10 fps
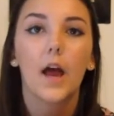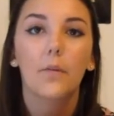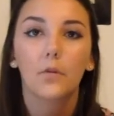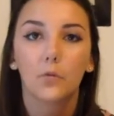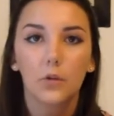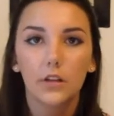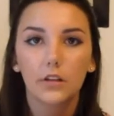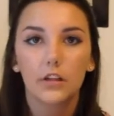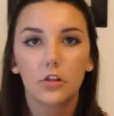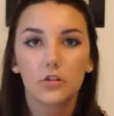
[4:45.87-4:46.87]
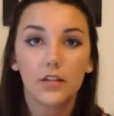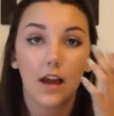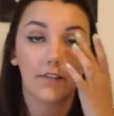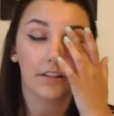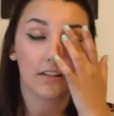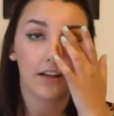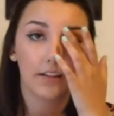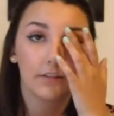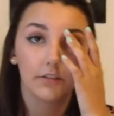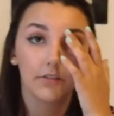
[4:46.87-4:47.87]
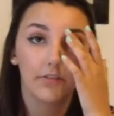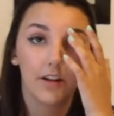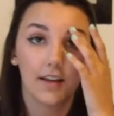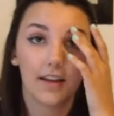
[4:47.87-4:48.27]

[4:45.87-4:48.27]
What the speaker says: But really, you should have it lighter in the front